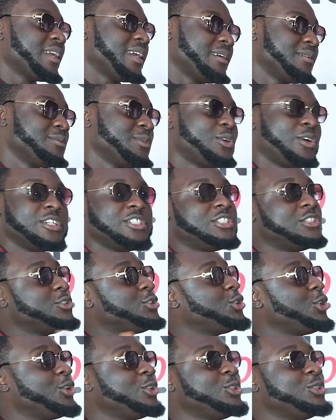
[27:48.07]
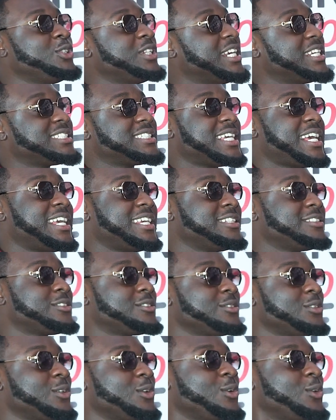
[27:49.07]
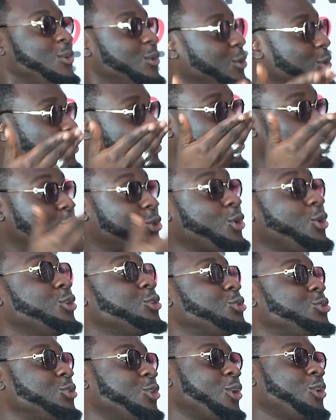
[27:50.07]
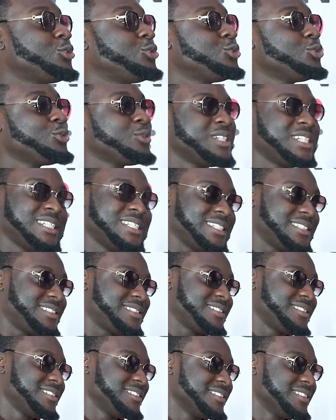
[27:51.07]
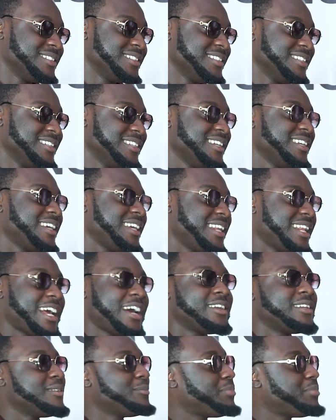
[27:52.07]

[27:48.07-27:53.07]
Mm-hmm, because she showed you the signs. And you chose not to read it. And now the